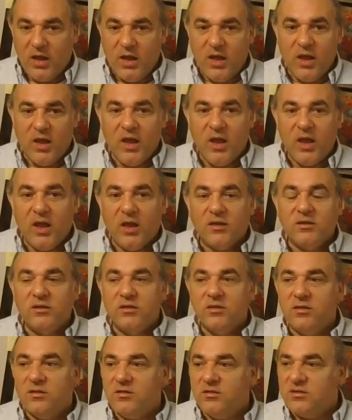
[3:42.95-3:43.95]
And
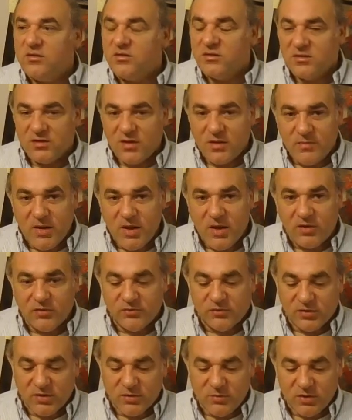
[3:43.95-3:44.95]
somehow
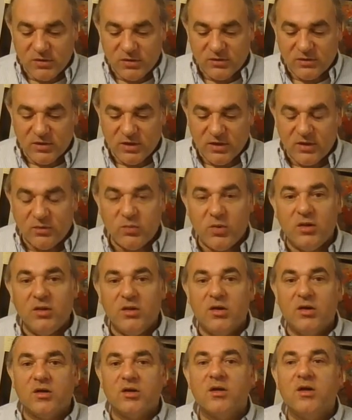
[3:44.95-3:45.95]
someone decided, well,
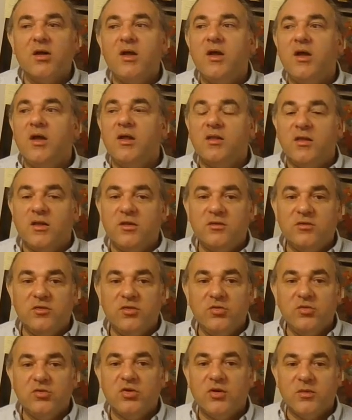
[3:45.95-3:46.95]
look, let's do
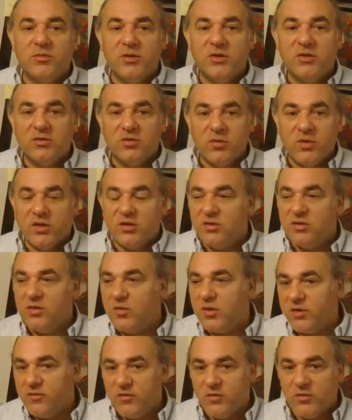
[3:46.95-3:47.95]
tournaments so we can see
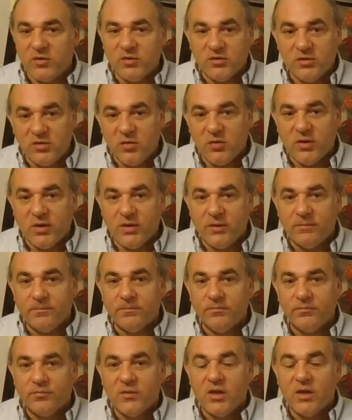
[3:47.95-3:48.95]
what everyone's doing
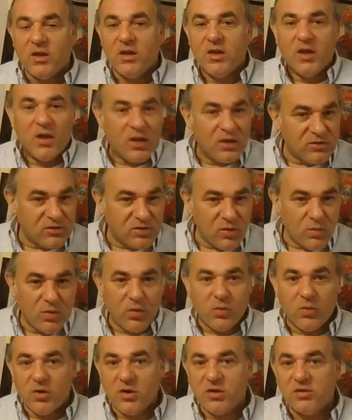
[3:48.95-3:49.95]
and see
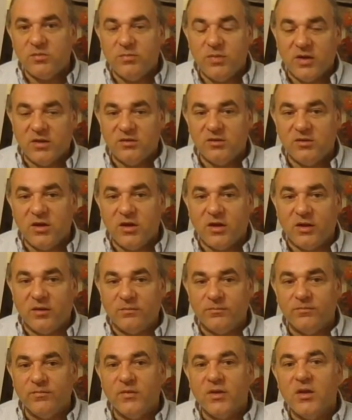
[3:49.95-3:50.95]
what works best there.
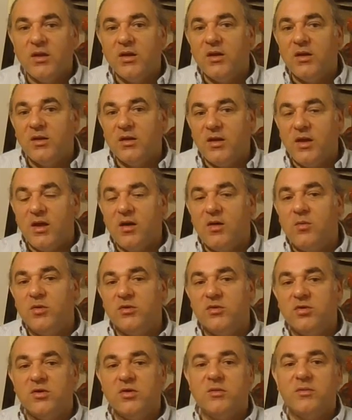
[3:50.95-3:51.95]
Now, with
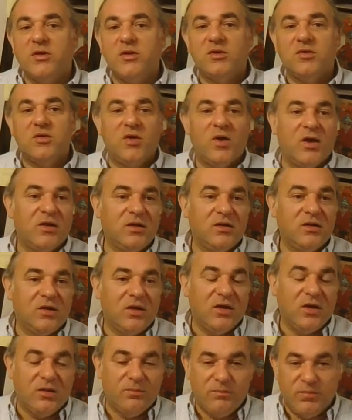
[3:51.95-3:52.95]
tournaments, you had
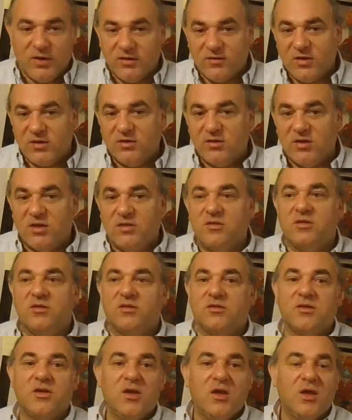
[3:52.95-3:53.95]
a bit of
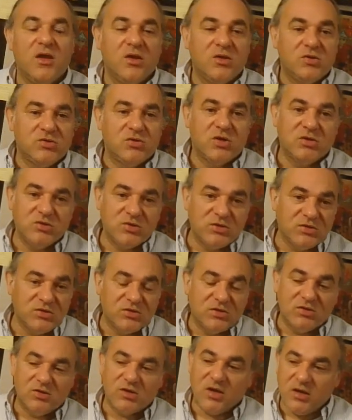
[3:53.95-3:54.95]
consensus judges
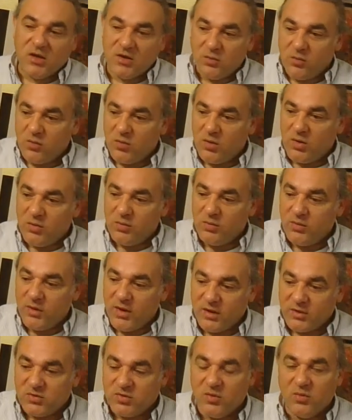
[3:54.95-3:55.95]
decided what
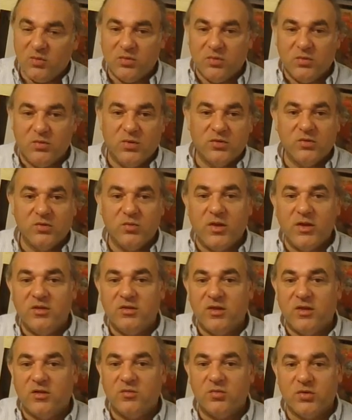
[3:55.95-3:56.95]
actually was the way
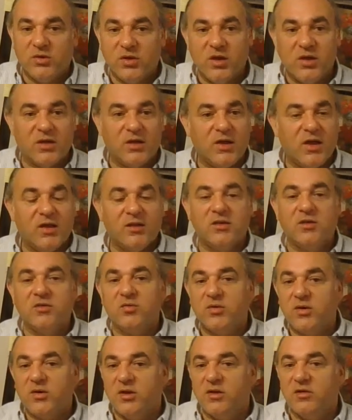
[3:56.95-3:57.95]
things were done. Katas
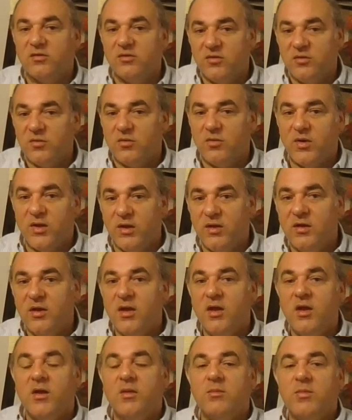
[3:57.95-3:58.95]
were done a certain way
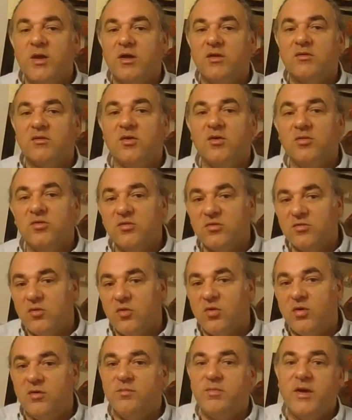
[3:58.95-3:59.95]
because those
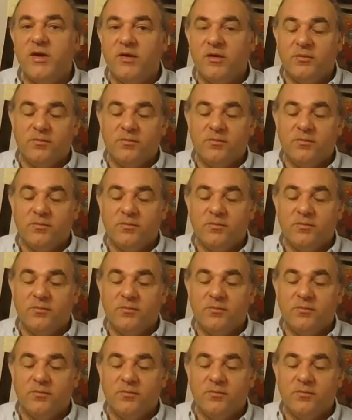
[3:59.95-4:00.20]
scored better.